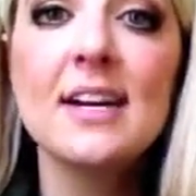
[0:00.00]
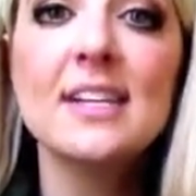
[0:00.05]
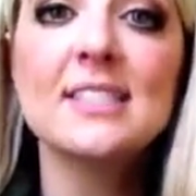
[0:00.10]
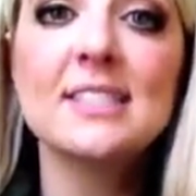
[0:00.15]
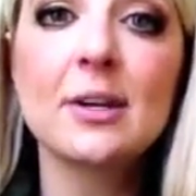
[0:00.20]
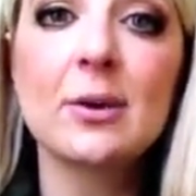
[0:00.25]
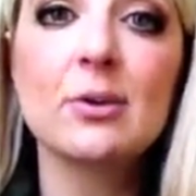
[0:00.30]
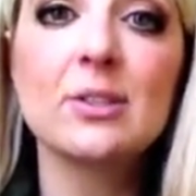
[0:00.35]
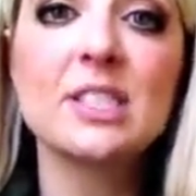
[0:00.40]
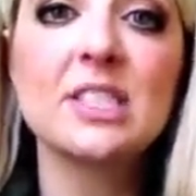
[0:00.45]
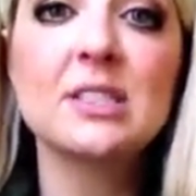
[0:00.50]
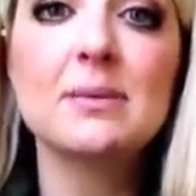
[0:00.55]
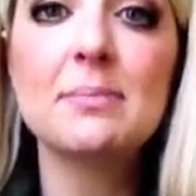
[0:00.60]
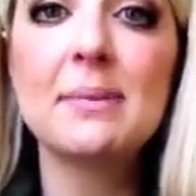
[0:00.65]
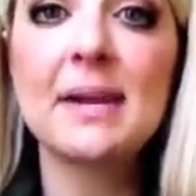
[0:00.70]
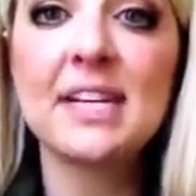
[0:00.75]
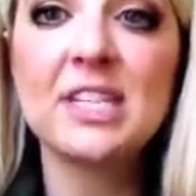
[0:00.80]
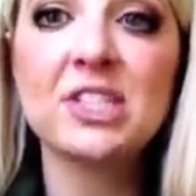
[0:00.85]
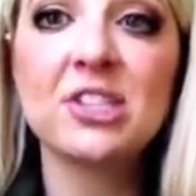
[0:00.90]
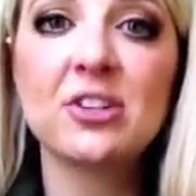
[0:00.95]
So just
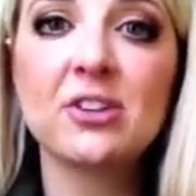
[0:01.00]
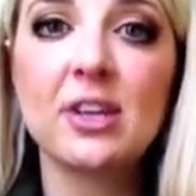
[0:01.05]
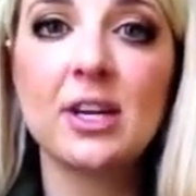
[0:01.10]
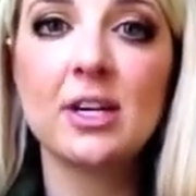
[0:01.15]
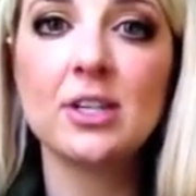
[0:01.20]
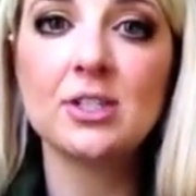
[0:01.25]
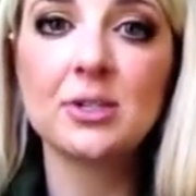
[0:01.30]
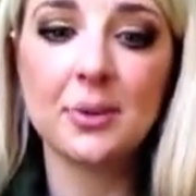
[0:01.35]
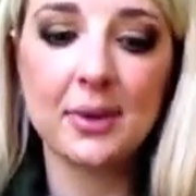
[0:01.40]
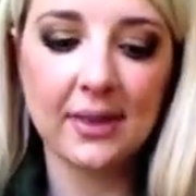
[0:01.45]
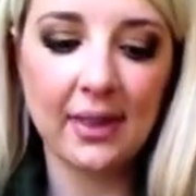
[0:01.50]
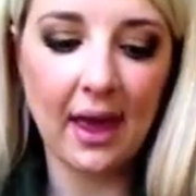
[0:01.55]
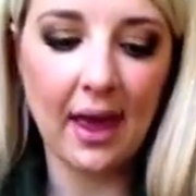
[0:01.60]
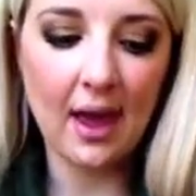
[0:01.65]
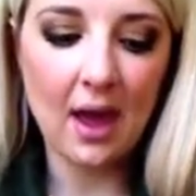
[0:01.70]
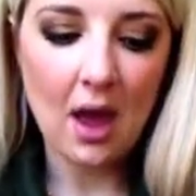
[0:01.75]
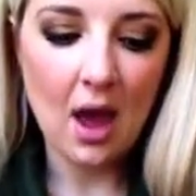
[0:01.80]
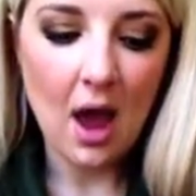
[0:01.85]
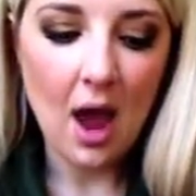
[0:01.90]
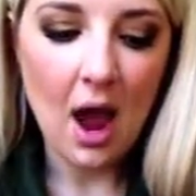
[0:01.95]
make sure that you're doing
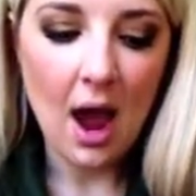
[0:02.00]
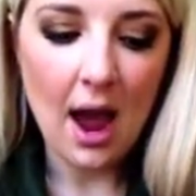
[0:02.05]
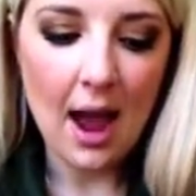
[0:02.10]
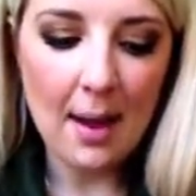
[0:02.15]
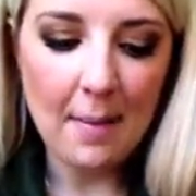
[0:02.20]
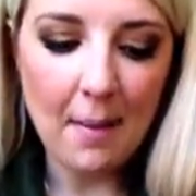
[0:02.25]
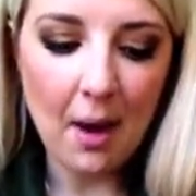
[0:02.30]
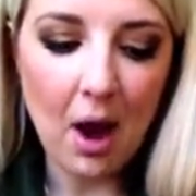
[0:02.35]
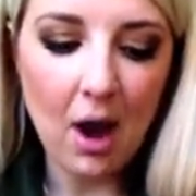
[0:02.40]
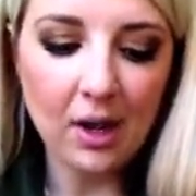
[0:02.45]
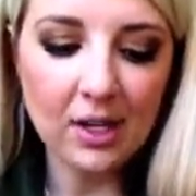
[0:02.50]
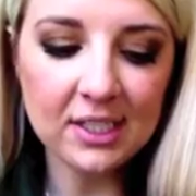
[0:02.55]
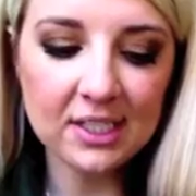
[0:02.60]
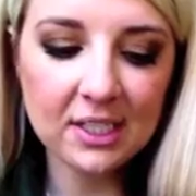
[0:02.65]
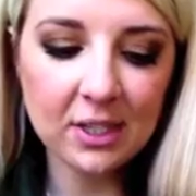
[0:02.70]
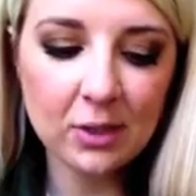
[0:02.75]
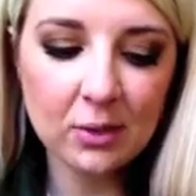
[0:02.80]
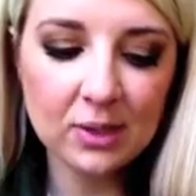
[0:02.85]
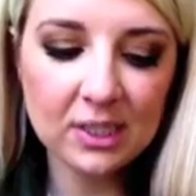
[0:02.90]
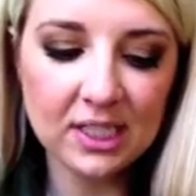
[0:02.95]
that.
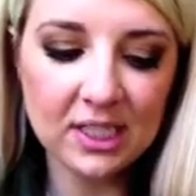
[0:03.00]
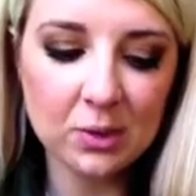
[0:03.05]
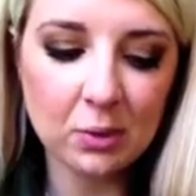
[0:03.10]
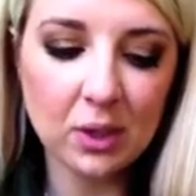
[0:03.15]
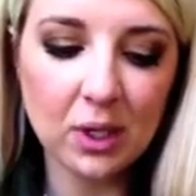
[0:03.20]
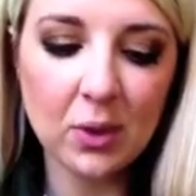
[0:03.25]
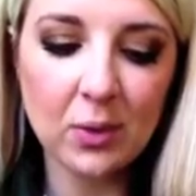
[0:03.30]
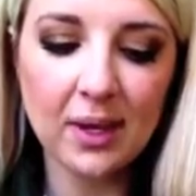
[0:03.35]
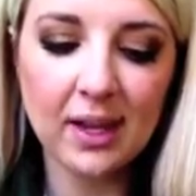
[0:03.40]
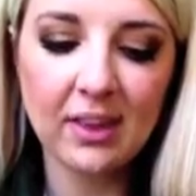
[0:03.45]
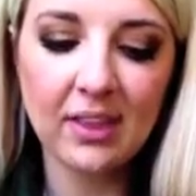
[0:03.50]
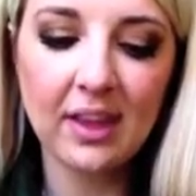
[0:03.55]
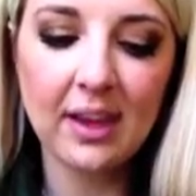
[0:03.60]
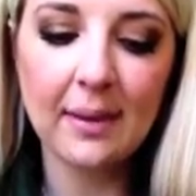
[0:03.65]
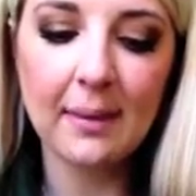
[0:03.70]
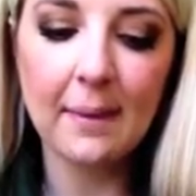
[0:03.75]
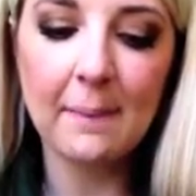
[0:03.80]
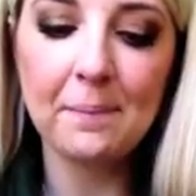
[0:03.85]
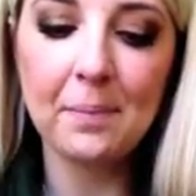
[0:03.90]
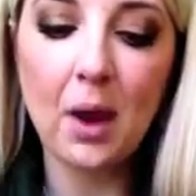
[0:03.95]
Also, just one quick
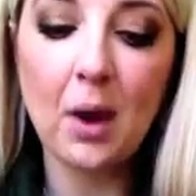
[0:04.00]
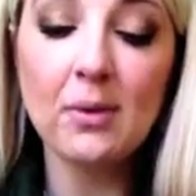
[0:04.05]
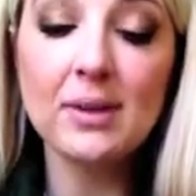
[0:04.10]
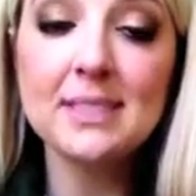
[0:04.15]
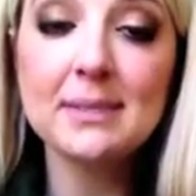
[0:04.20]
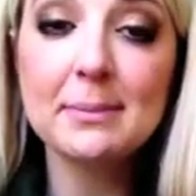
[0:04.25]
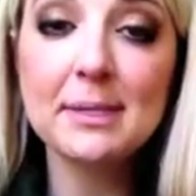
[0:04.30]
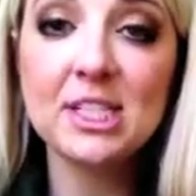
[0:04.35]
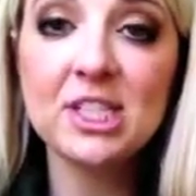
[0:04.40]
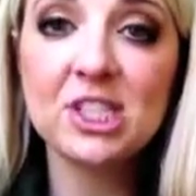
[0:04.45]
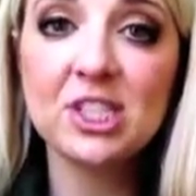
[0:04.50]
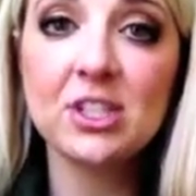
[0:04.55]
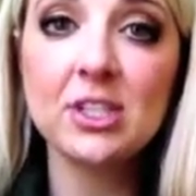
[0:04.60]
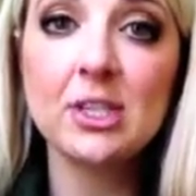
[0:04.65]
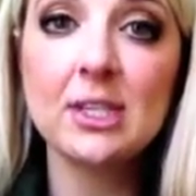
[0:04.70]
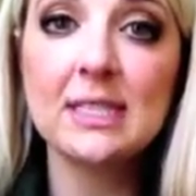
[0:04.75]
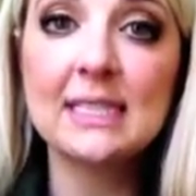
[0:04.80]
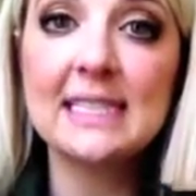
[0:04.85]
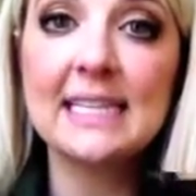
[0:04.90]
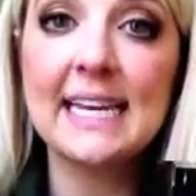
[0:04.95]
thing, always make sure
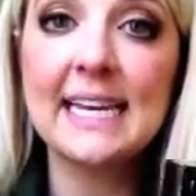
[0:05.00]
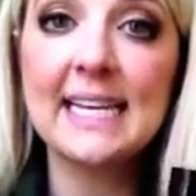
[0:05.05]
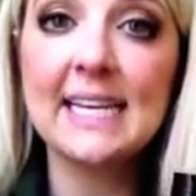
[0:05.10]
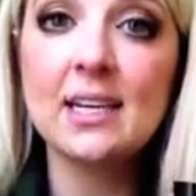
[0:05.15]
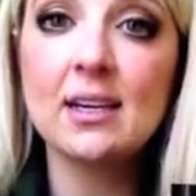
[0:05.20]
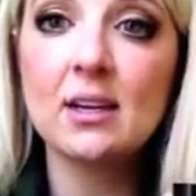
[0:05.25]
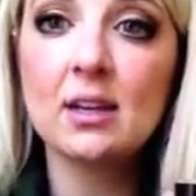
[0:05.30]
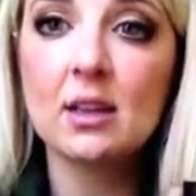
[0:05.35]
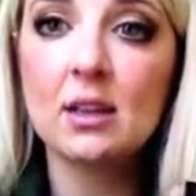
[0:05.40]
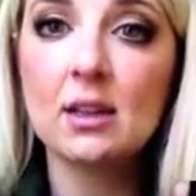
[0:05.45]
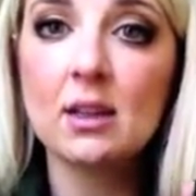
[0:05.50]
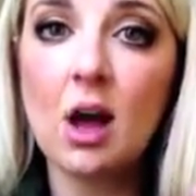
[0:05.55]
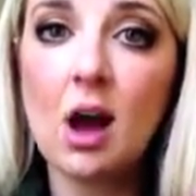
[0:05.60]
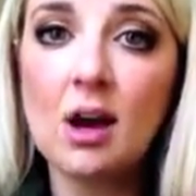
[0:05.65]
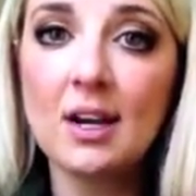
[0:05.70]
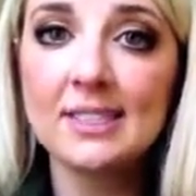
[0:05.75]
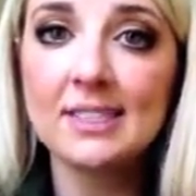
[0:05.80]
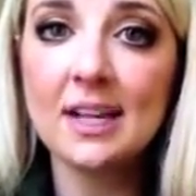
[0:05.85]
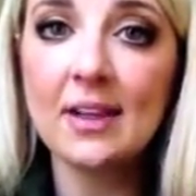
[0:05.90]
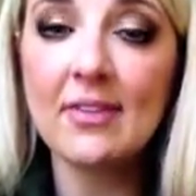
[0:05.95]
your lid
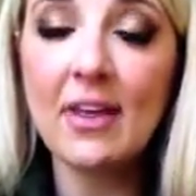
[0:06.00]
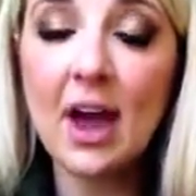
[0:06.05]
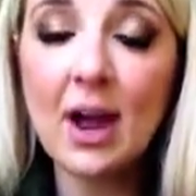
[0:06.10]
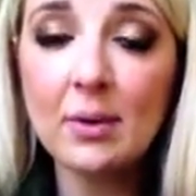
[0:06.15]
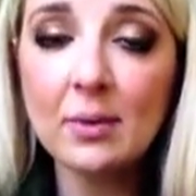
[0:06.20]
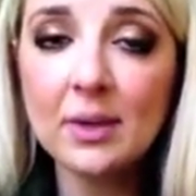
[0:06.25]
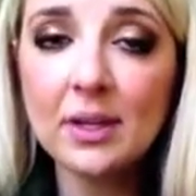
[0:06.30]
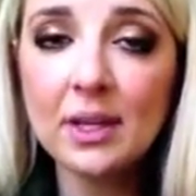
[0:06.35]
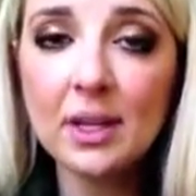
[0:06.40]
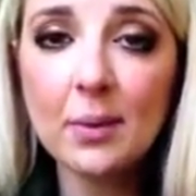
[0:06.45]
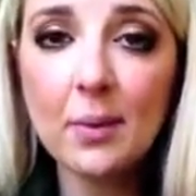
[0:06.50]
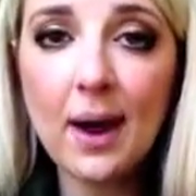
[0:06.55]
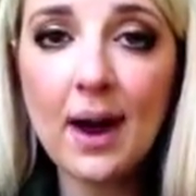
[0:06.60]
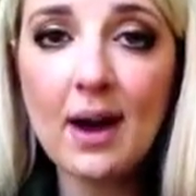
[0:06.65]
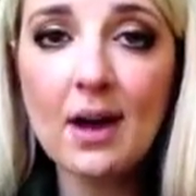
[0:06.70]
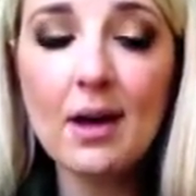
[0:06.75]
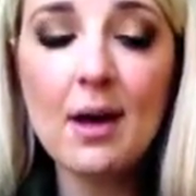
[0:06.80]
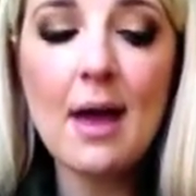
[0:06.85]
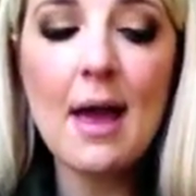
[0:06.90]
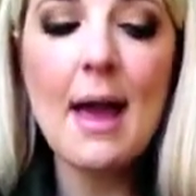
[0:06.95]
locks on that really
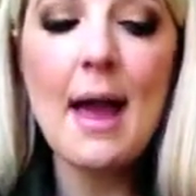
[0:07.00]
well.